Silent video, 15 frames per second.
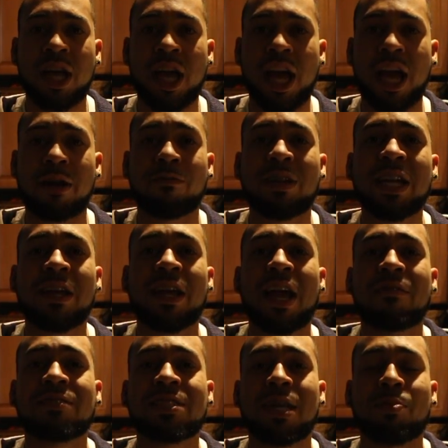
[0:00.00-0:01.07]
And we
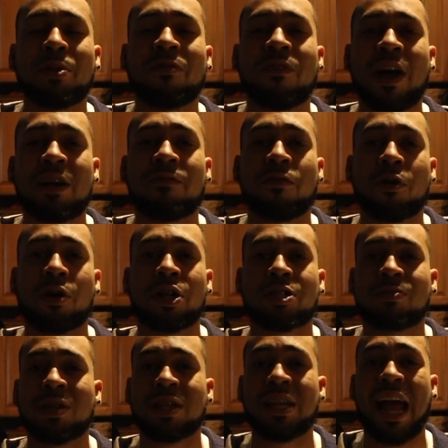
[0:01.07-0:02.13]
have simplified Forex
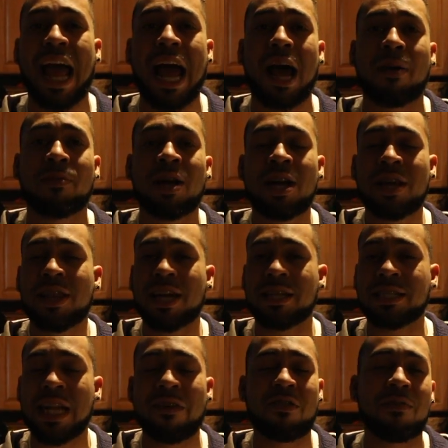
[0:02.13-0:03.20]
with an app that has
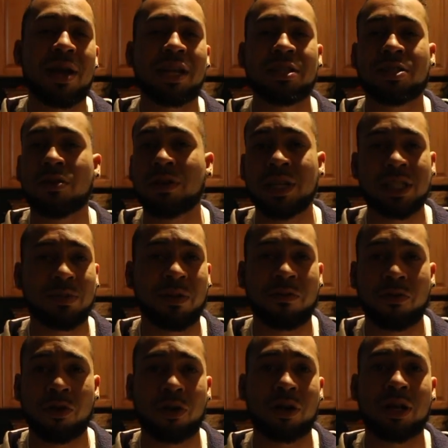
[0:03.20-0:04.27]
never made it so easy
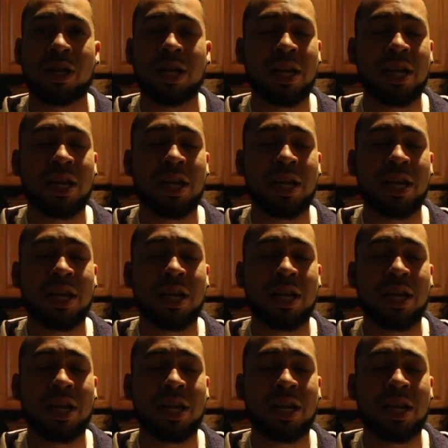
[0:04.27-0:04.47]
before.